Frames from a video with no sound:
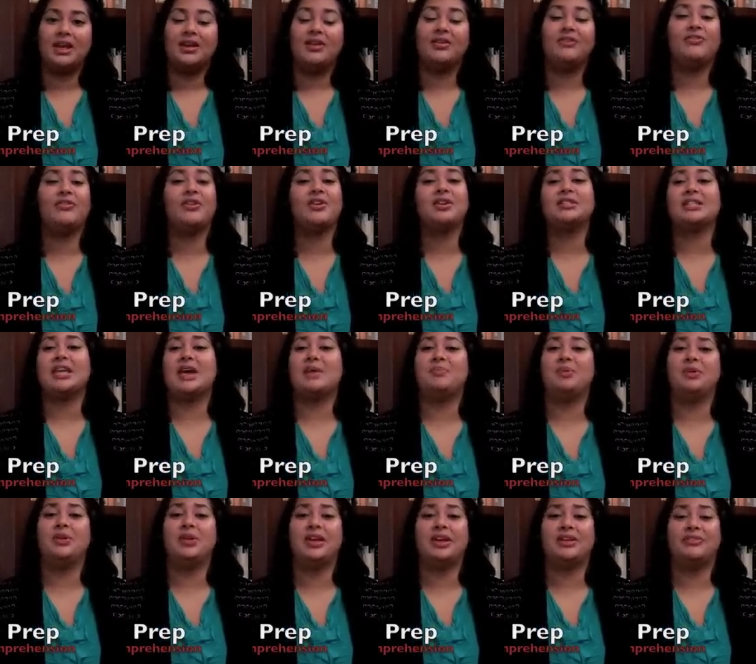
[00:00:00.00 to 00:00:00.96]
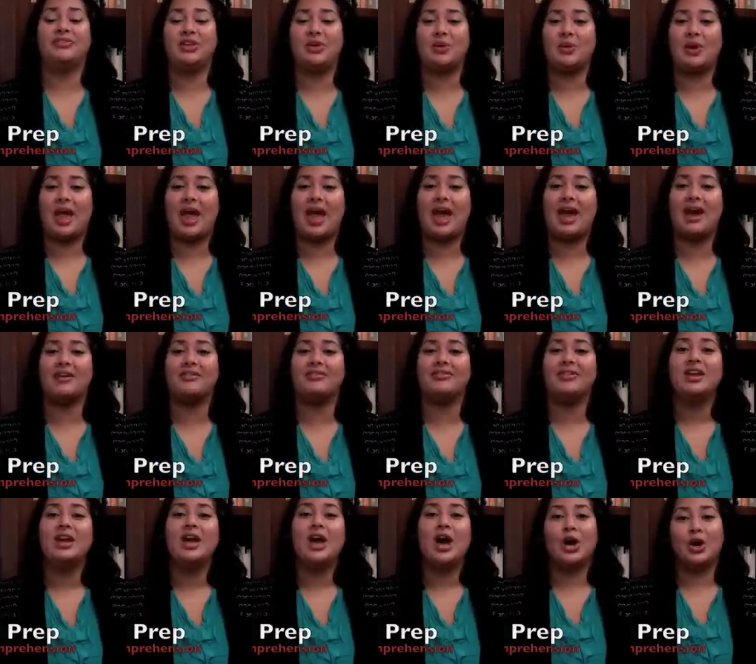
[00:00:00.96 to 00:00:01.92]
For example, if you have
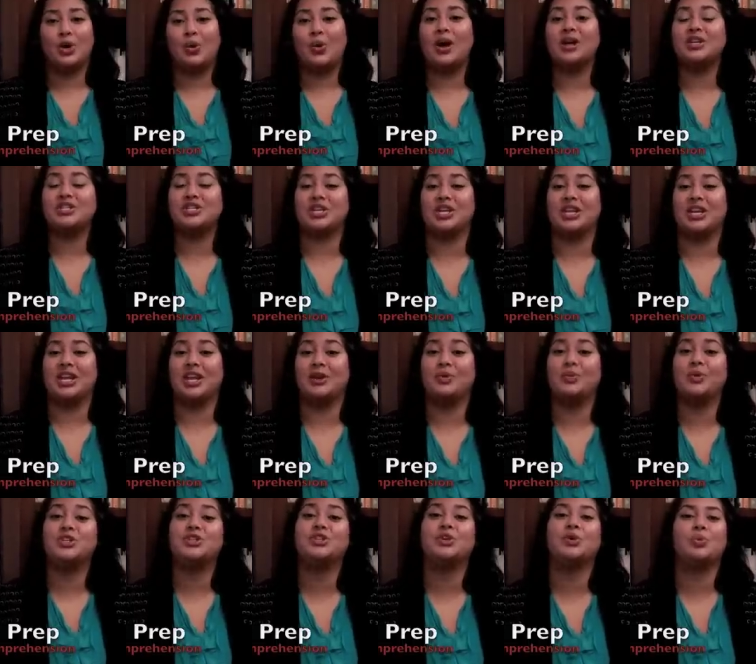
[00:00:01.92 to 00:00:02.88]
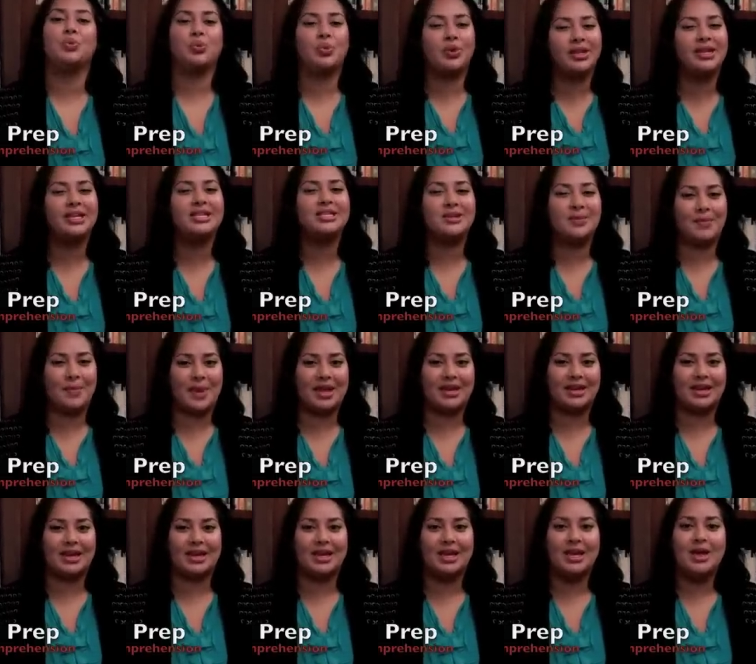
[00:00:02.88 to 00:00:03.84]
a question in which you're really
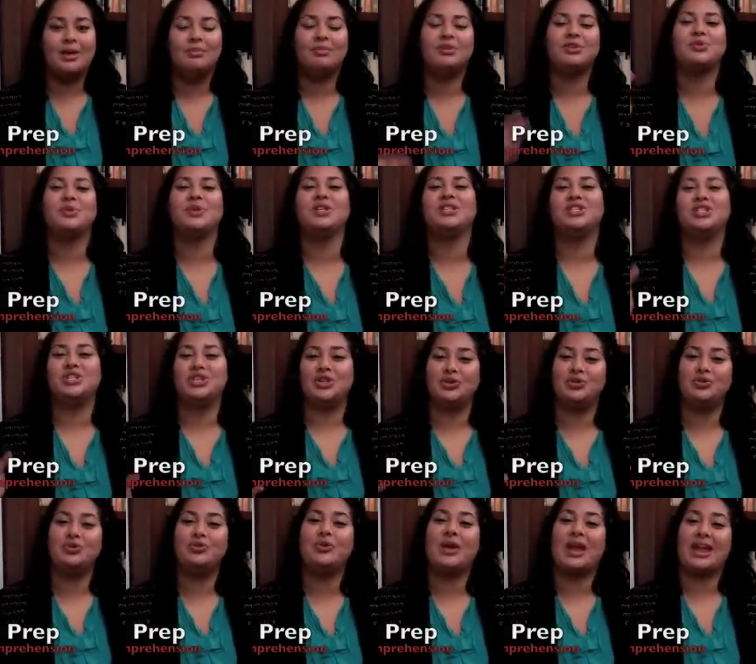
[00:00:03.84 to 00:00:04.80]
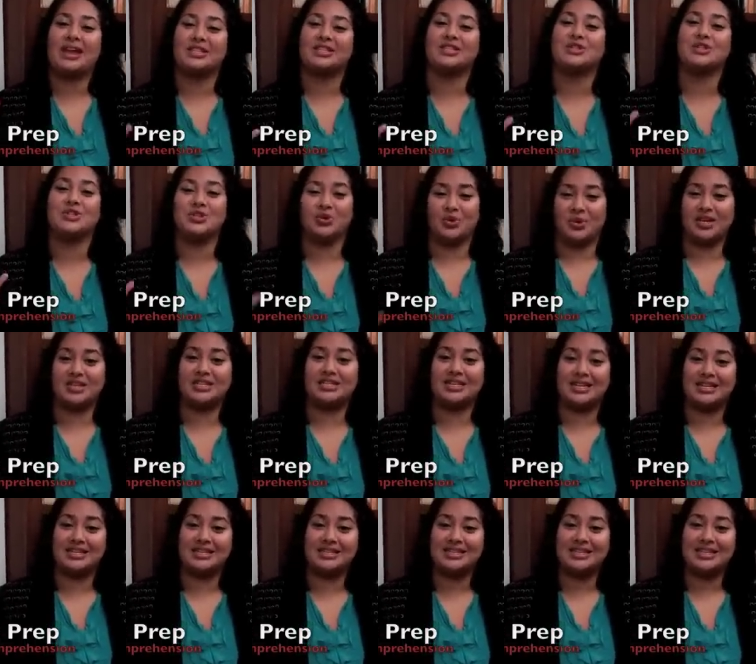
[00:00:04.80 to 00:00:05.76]
debating between 2 answer
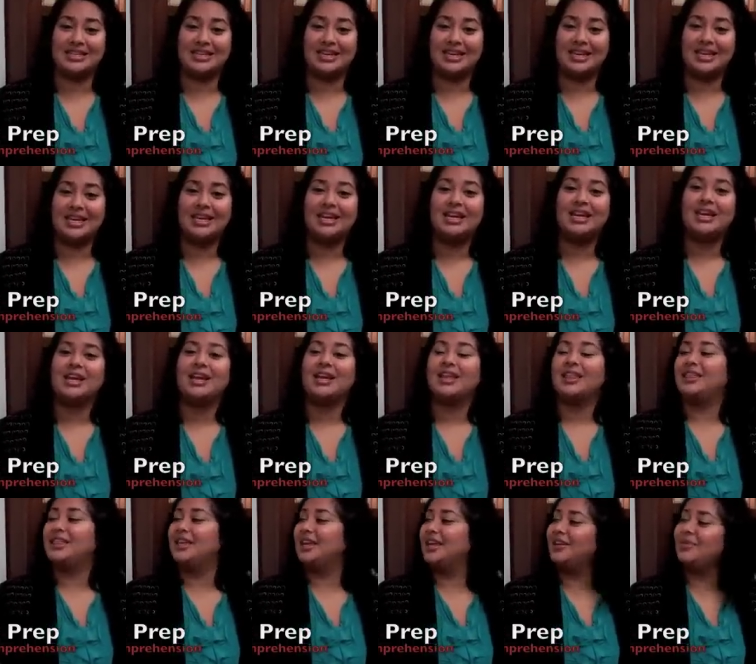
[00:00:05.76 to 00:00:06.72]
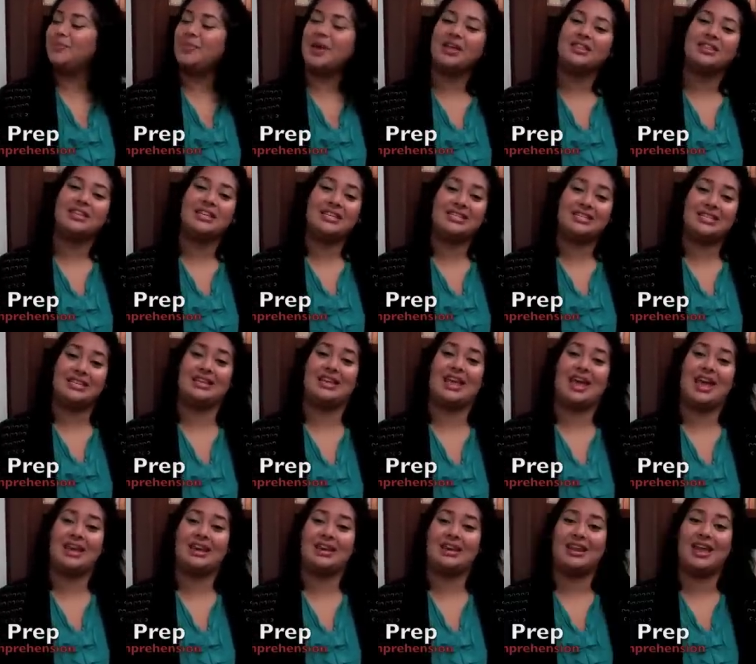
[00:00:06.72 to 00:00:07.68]
choices, think about these
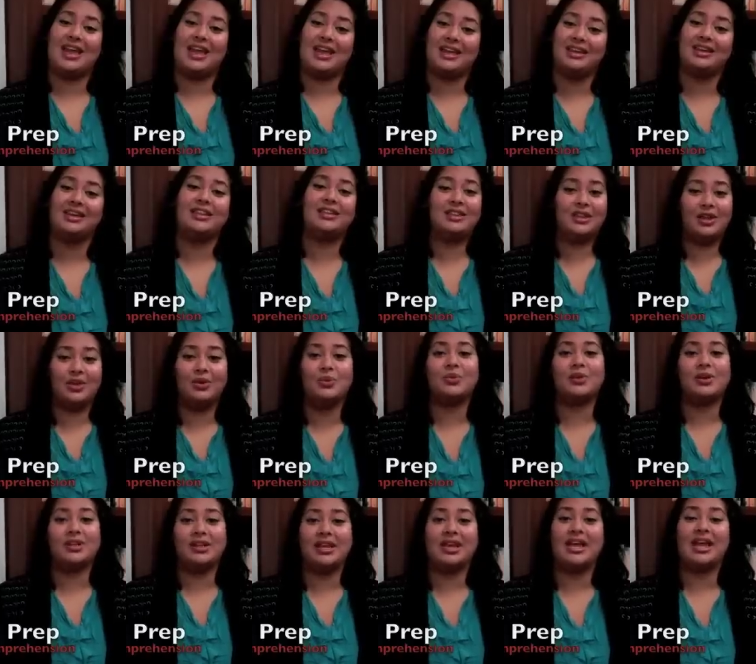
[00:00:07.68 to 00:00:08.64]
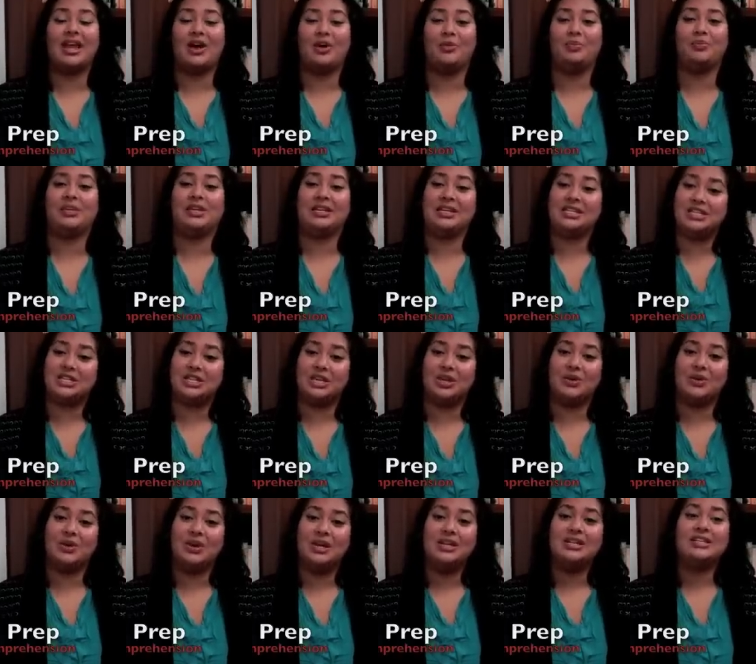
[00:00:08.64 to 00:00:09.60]
again and they'll really help lead
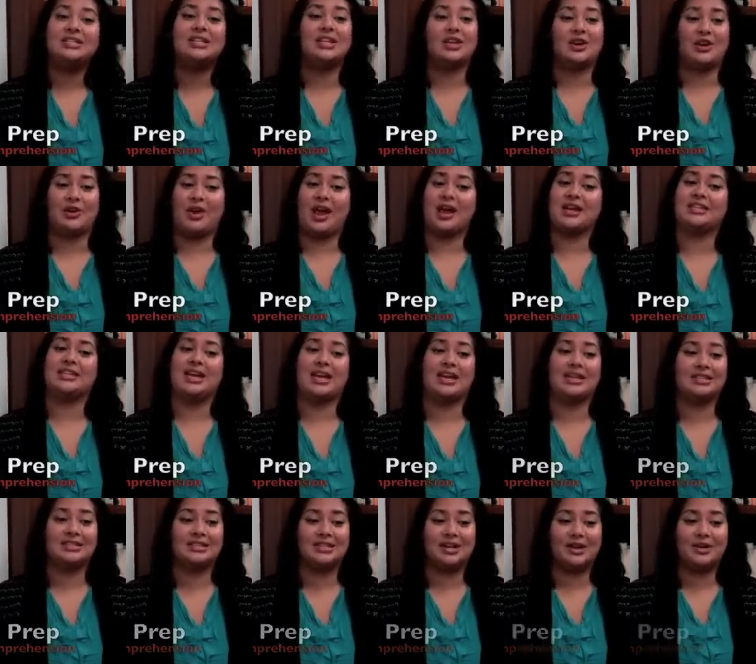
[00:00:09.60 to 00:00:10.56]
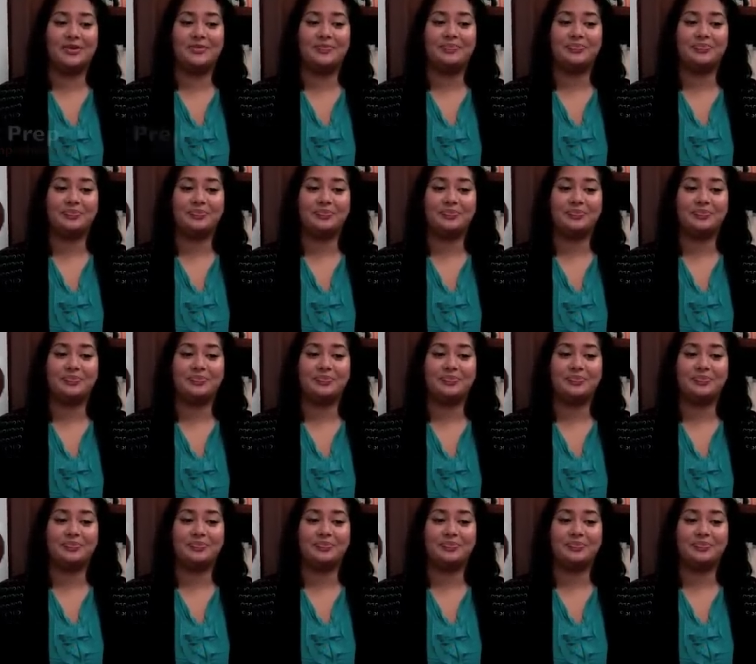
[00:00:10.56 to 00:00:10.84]
you to the correct answer.